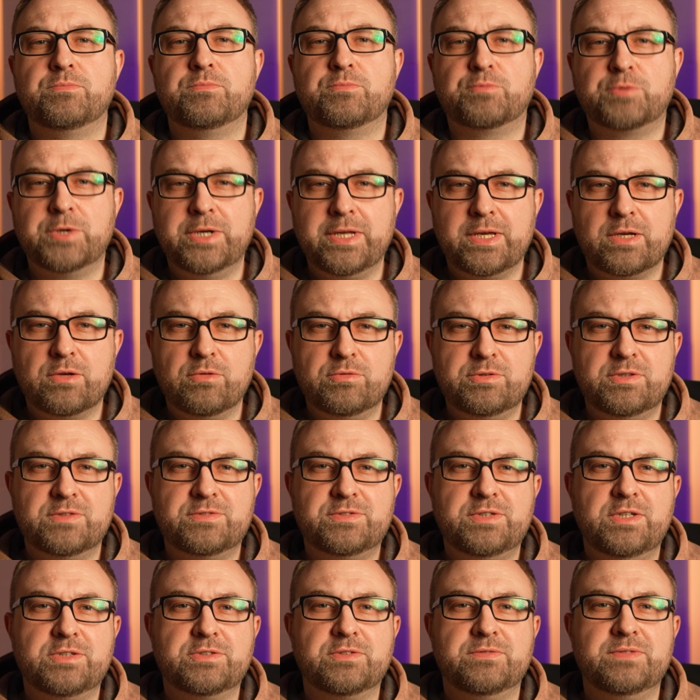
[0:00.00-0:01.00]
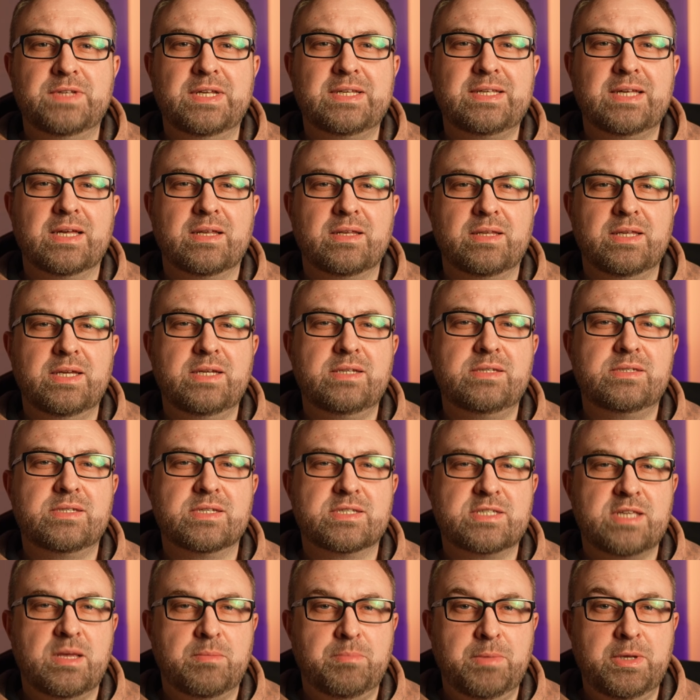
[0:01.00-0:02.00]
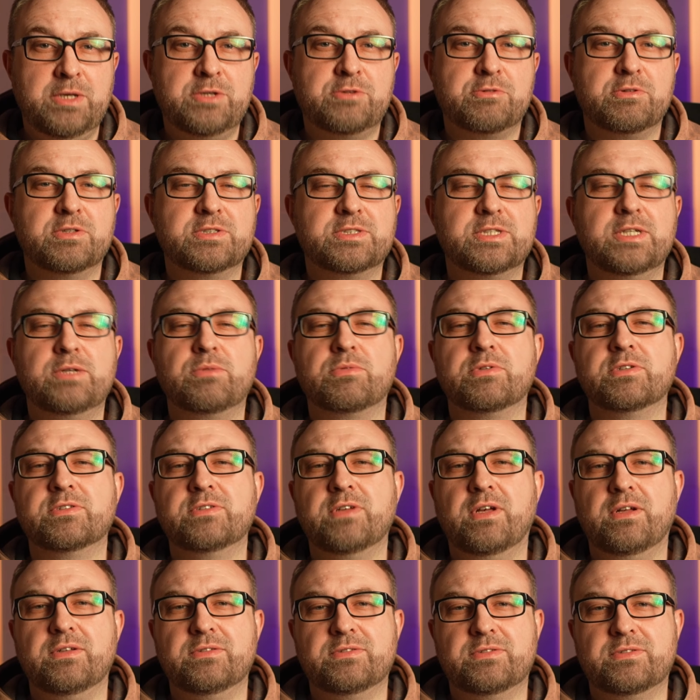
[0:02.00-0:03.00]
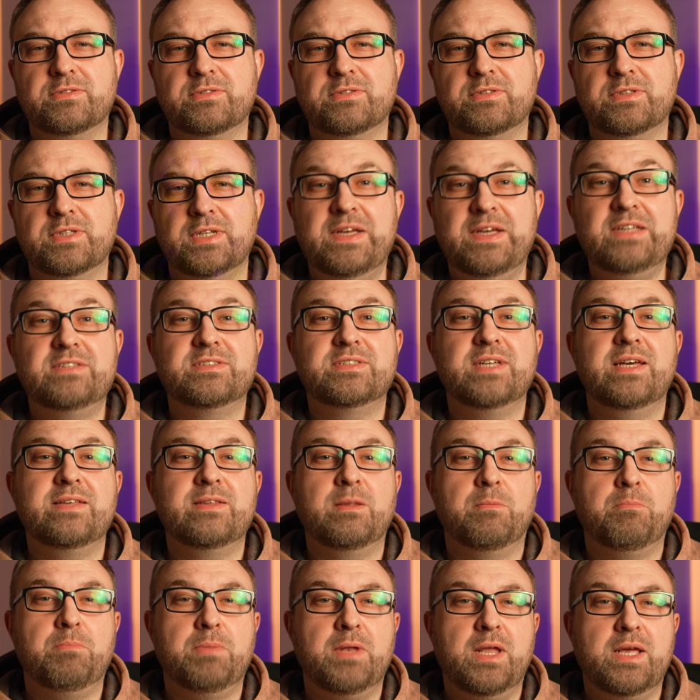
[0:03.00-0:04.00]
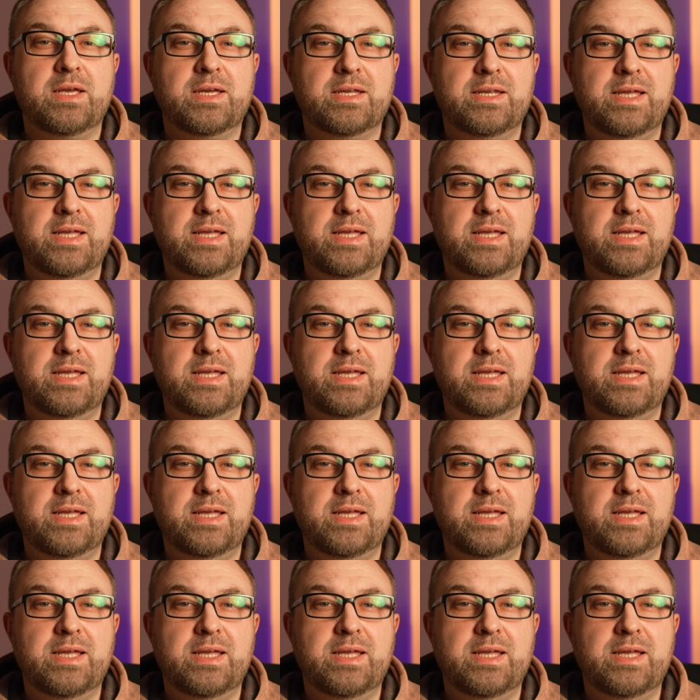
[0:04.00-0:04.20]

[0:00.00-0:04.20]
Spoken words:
Pretty cool decision that can lead to some interesting results. They say the plugin